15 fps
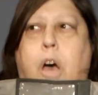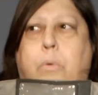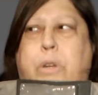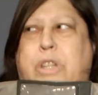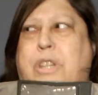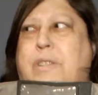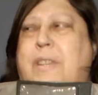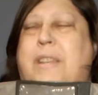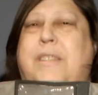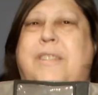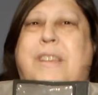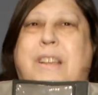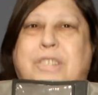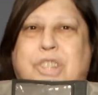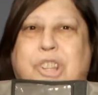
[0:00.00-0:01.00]
which is
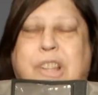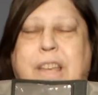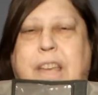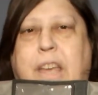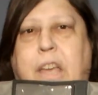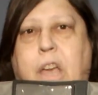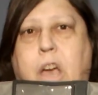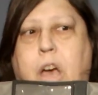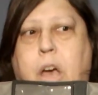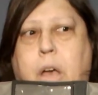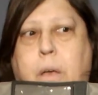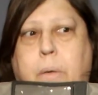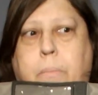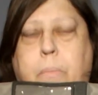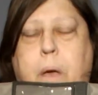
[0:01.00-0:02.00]
essentially,
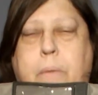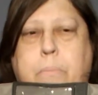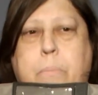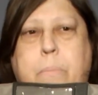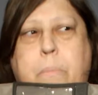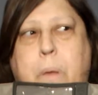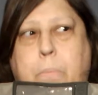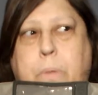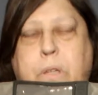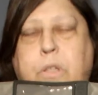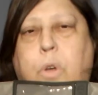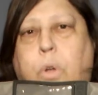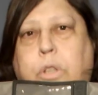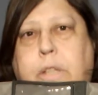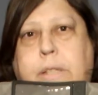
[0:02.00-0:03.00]
I've been
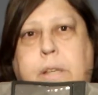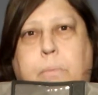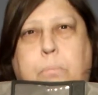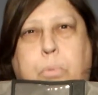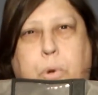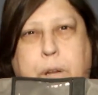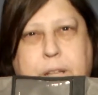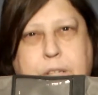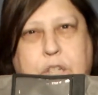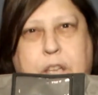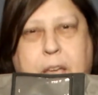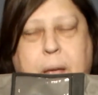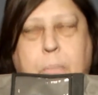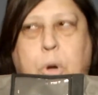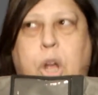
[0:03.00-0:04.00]
told it's a bridge
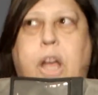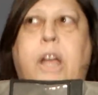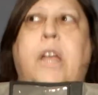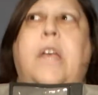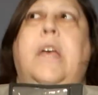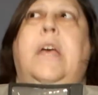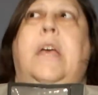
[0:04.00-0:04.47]
camera.